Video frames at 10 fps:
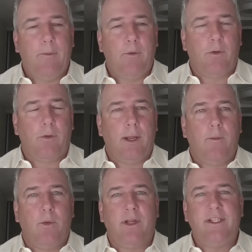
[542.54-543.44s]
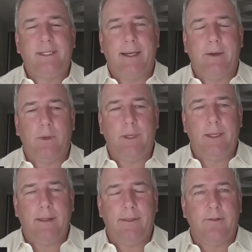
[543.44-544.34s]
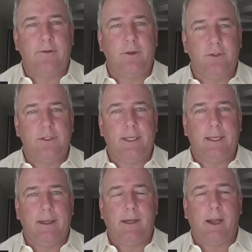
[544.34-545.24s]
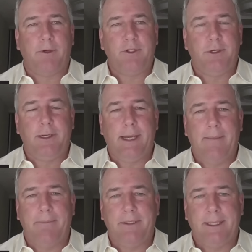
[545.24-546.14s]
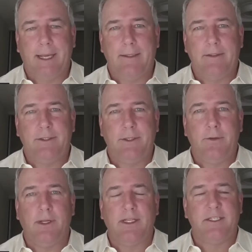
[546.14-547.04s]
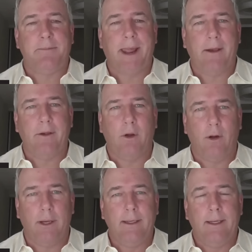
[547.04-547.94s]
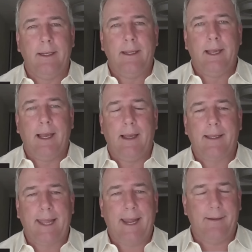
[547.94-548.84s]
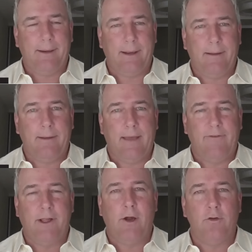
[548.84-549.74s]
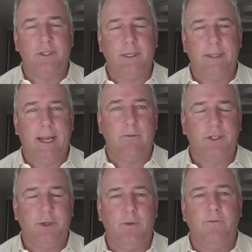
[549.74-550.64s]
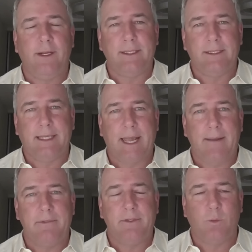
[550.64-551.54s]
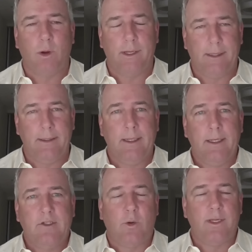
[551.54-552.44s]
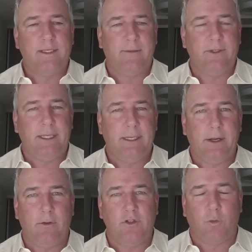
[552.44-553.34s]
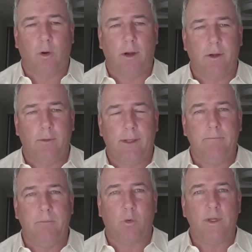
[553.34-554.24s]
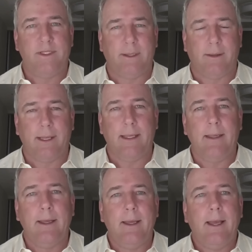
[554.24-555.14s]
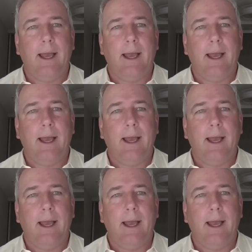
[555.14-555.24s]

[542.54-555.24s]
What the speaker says: Yeah, we're excited. We think that there's an opportunity and appetite to expand on Canada having hosted now two Invictus Games, one in 2017 here in Toronto and more recently